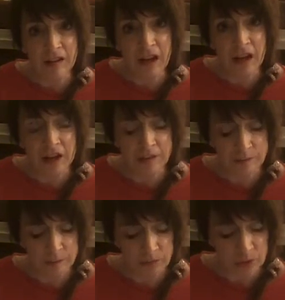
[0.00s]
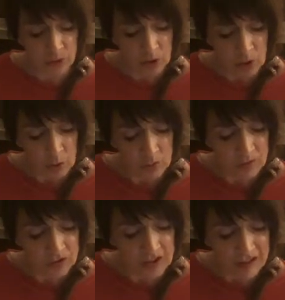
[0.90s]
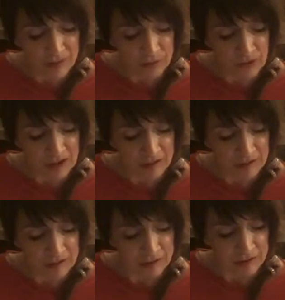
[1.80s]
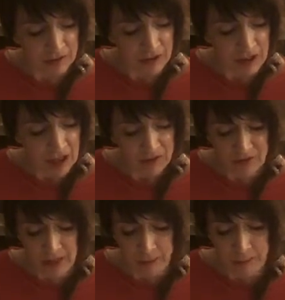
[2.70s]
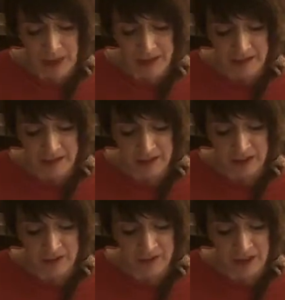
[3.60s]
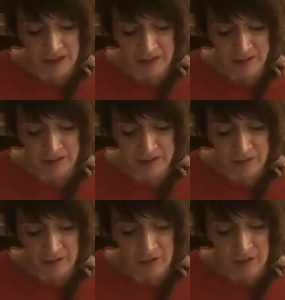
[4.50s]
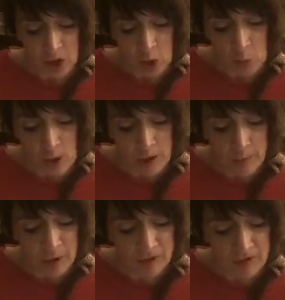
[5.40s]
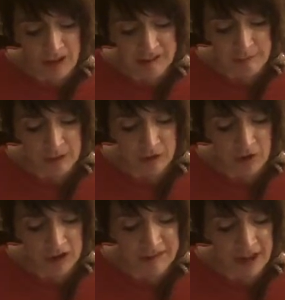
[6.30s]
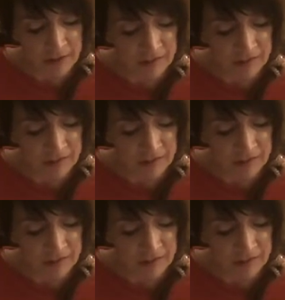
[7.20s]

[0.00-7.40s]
gasped with the death rattle and fell back in a faint, whereupon Fatima cried out,